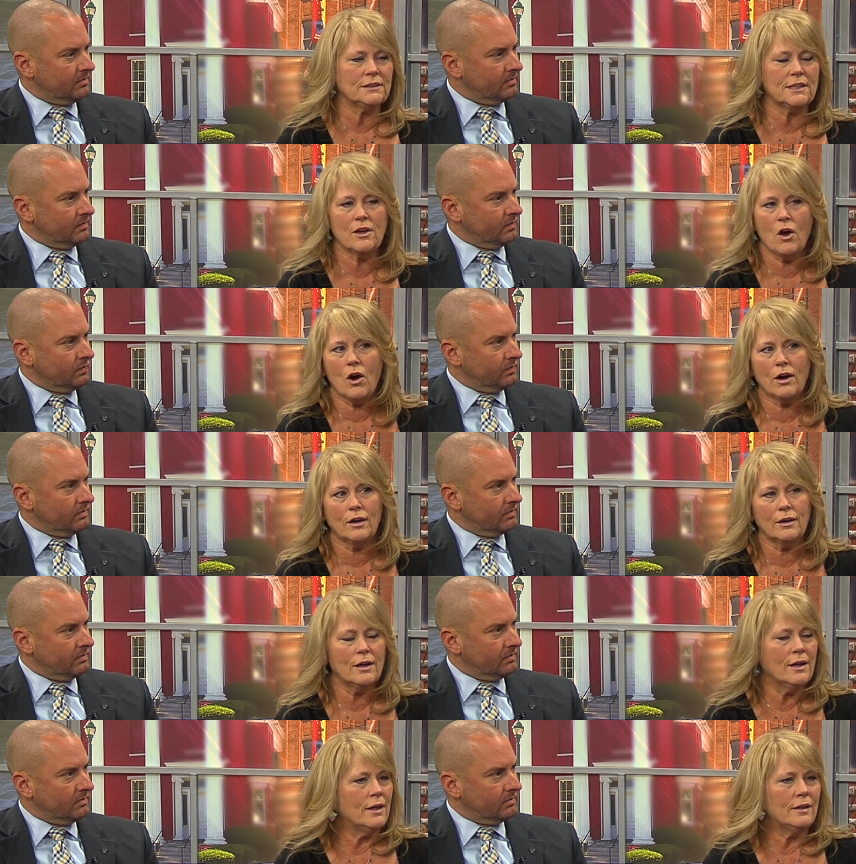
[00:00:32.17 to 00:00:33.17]
Speaker 1: the art,
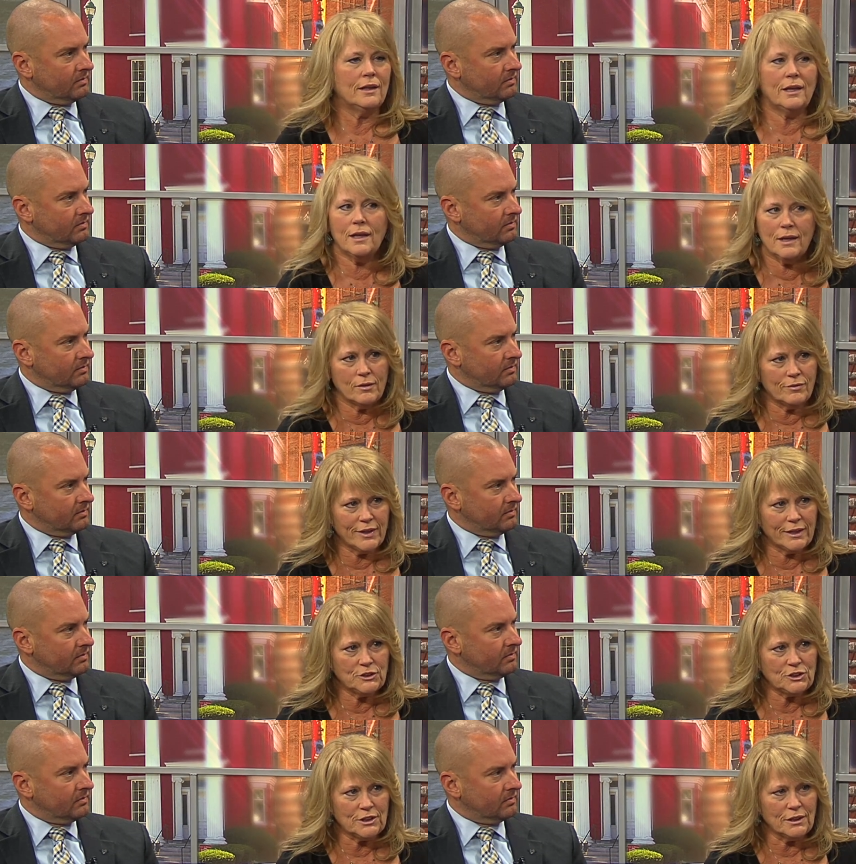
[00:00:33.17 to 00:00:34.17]
the
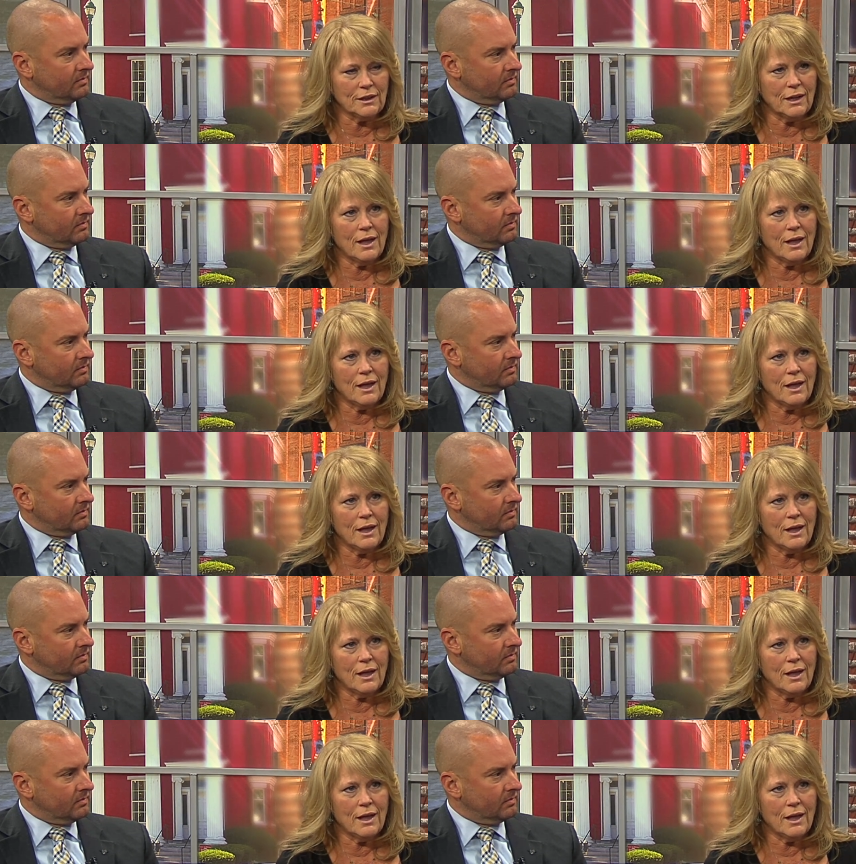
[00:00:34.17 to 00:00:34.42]
innovation.